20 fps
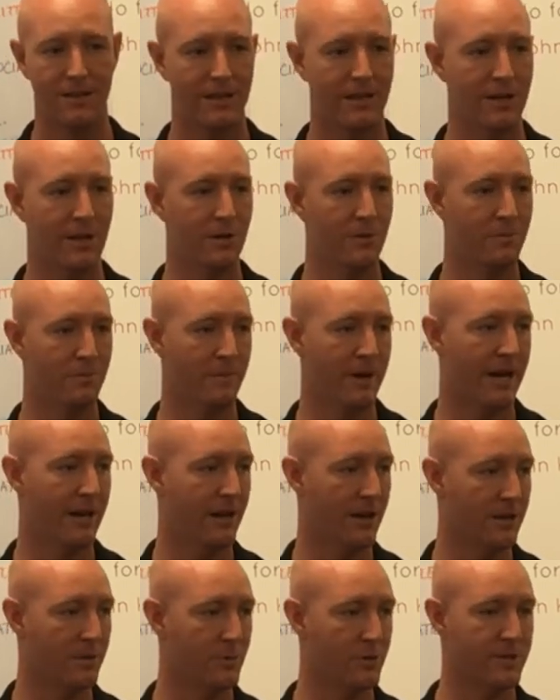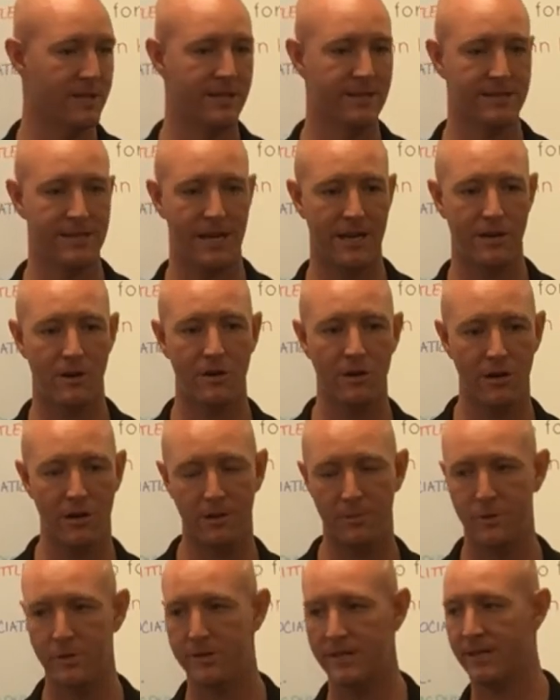You know, my 100% is not your
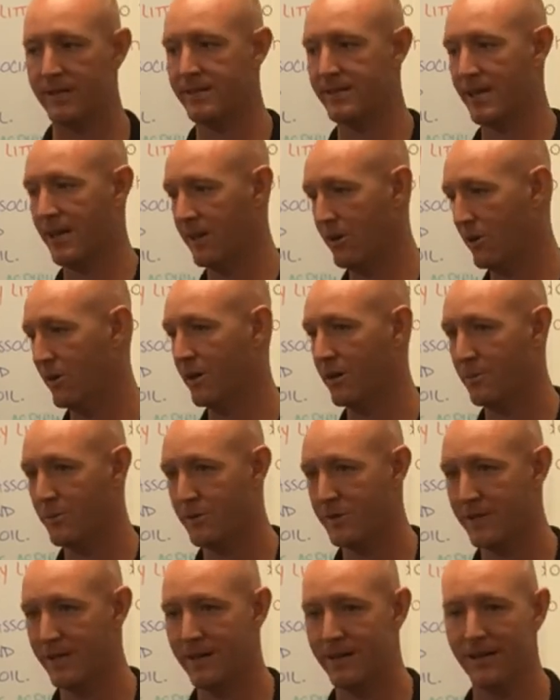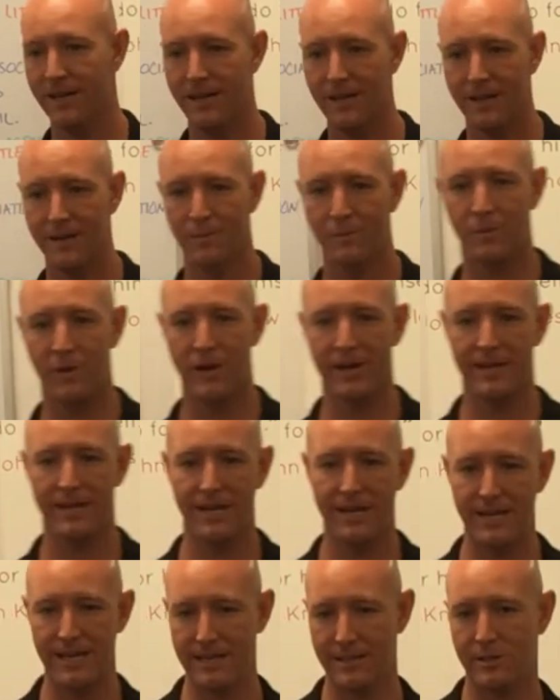100%, is not your 100%, but
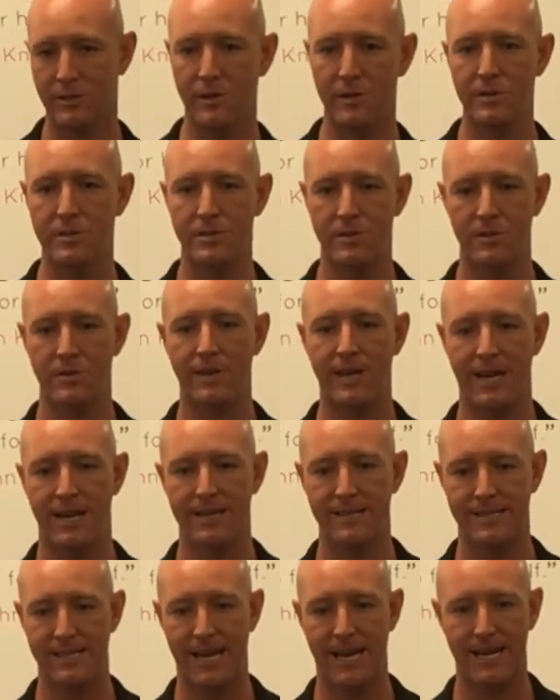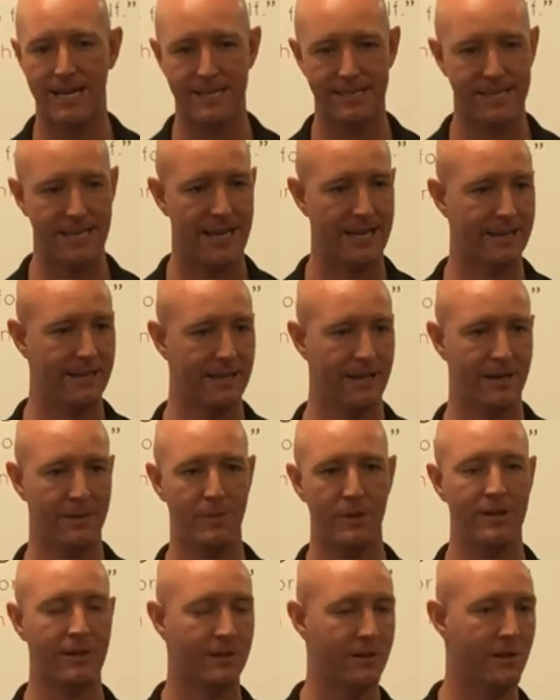getting as close to you can as that is going to
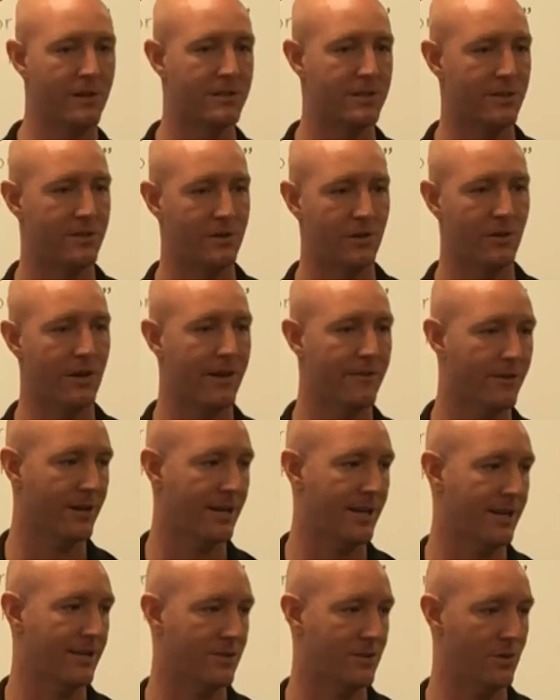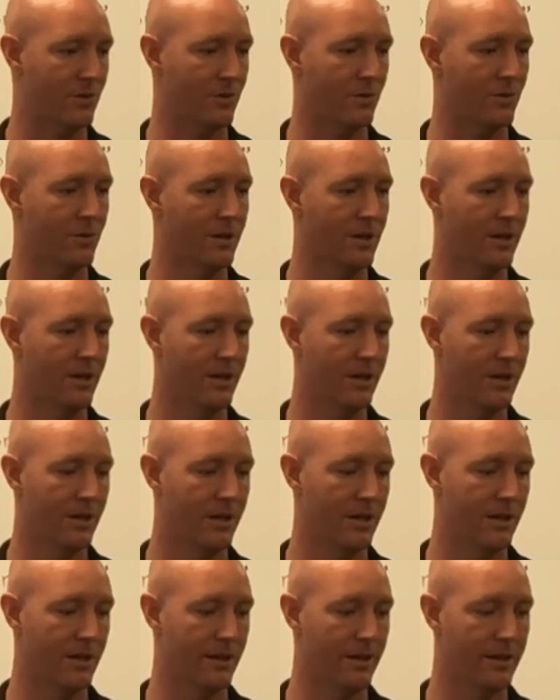be the closest you'll get to
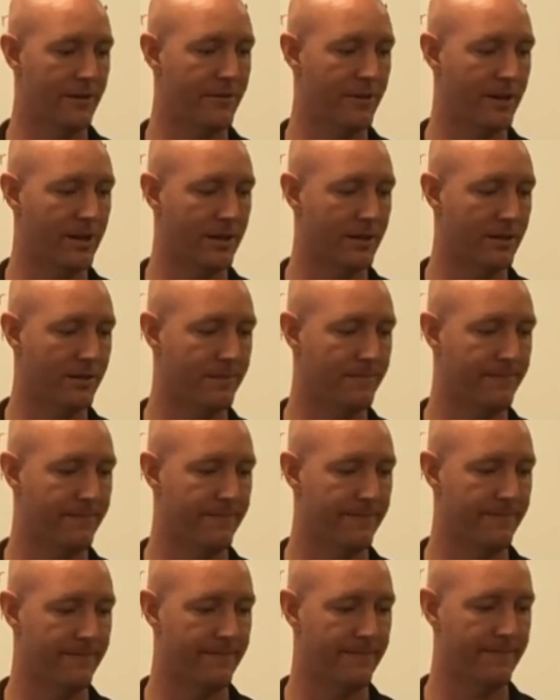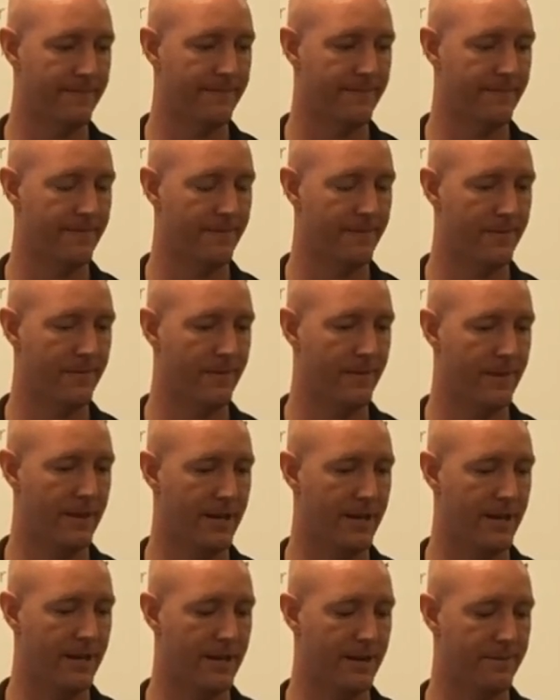living
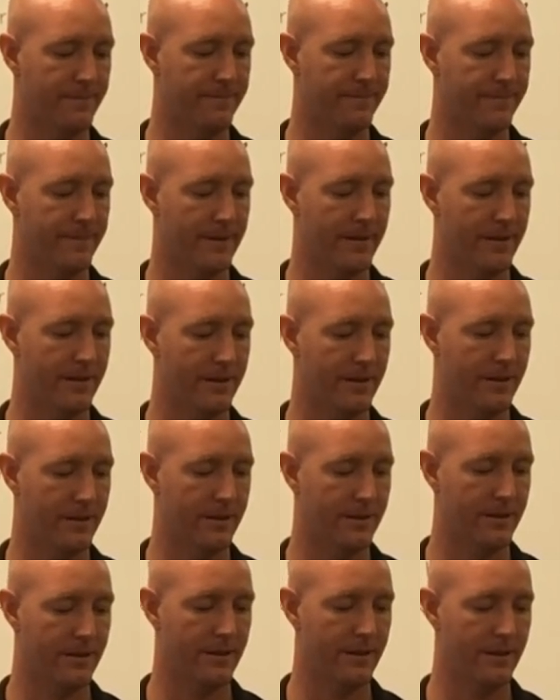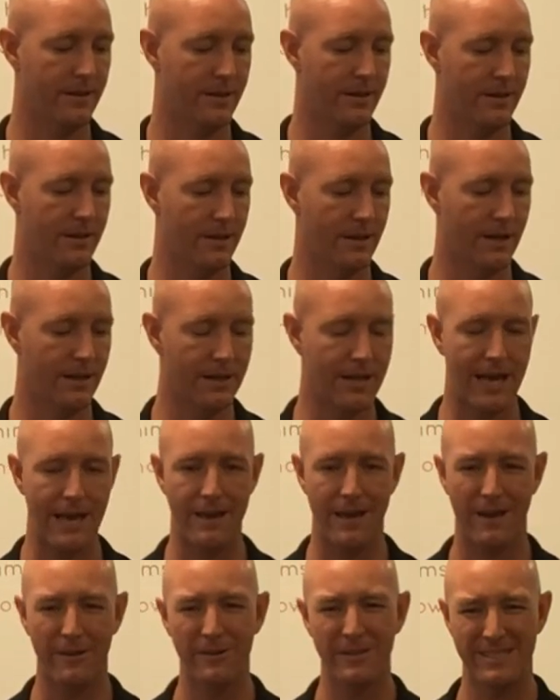um, a life,
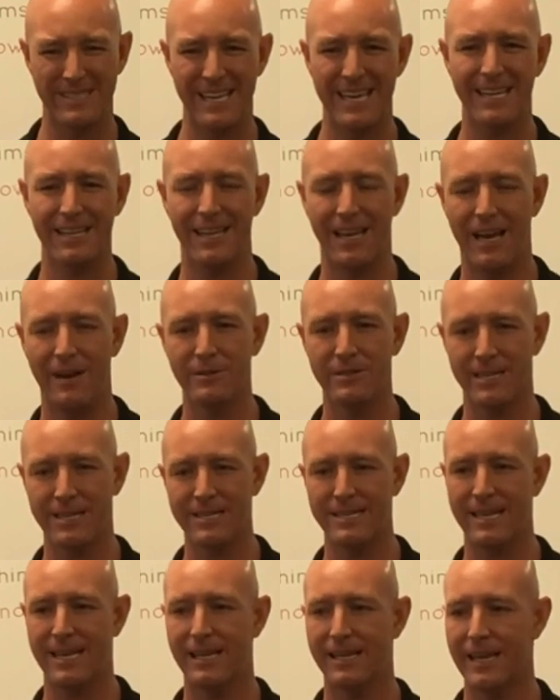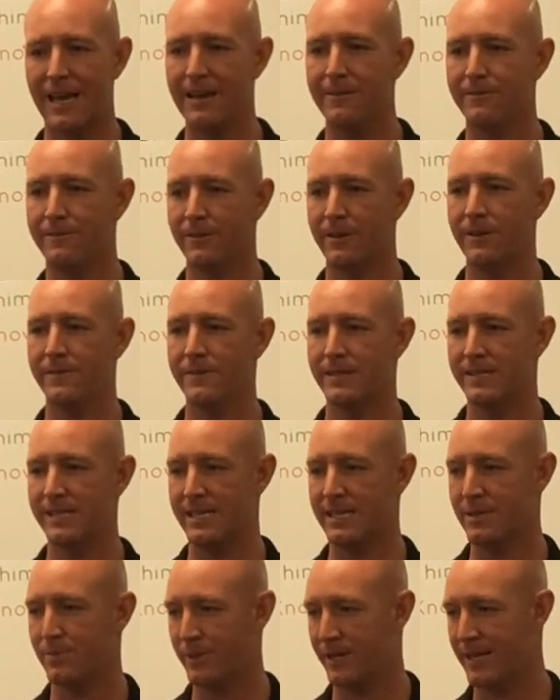I would say, I was going to say a life free of
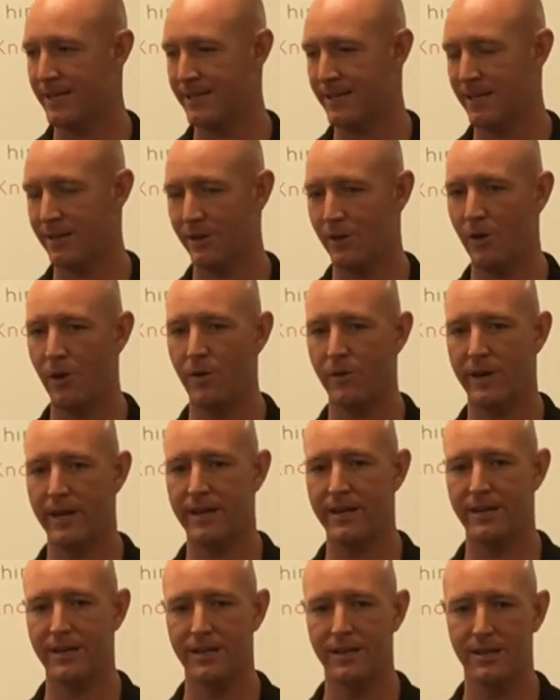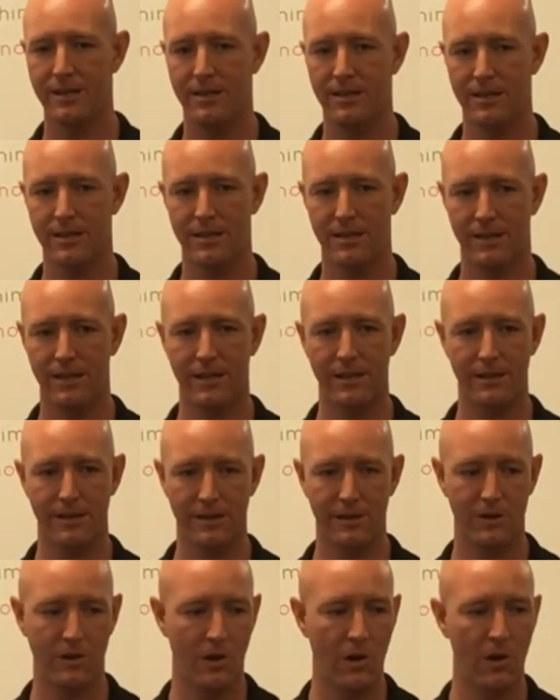disease, but that's not the goal, right?
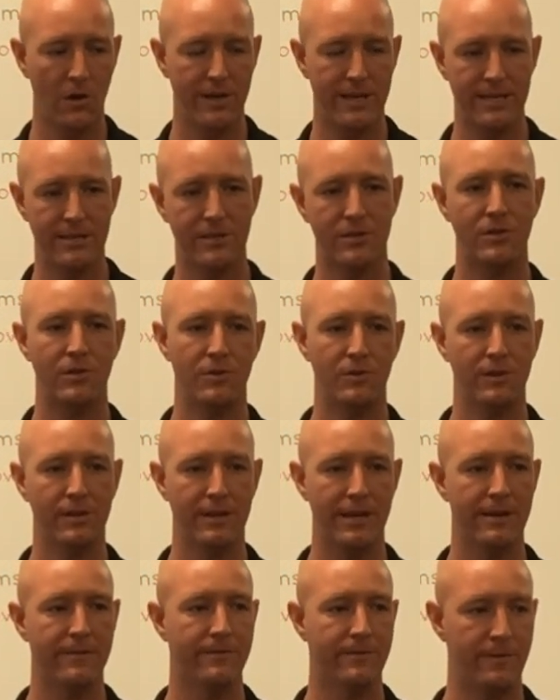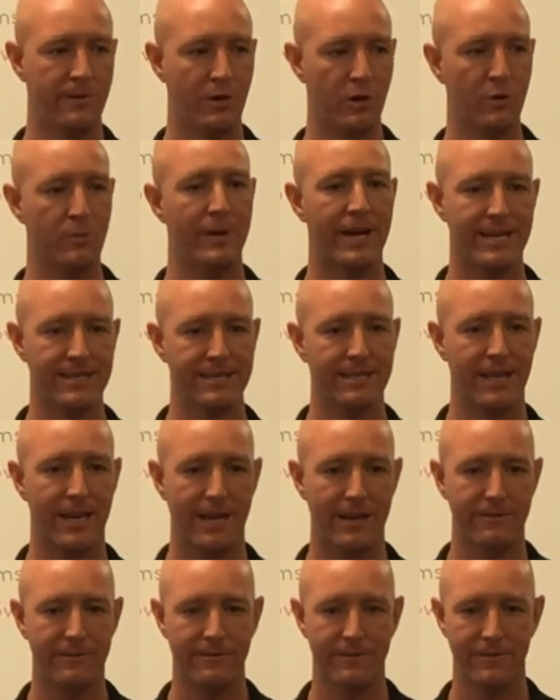The, the goal is to live your best life.